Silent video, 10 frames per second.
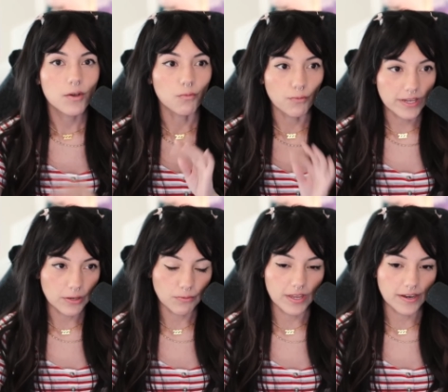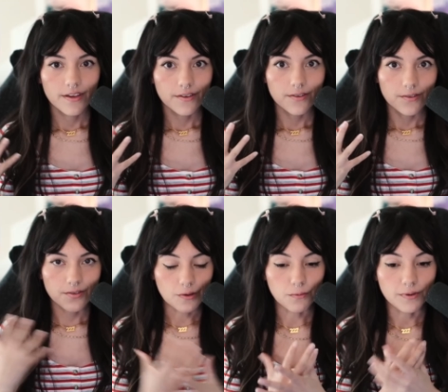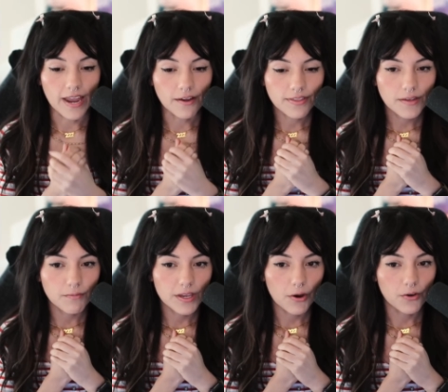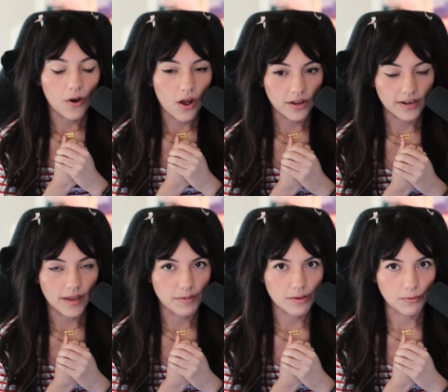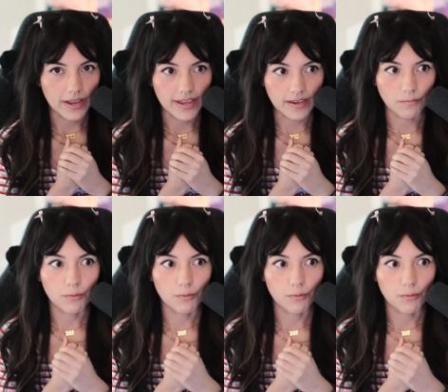Reunion. So now that we are on Episode 8,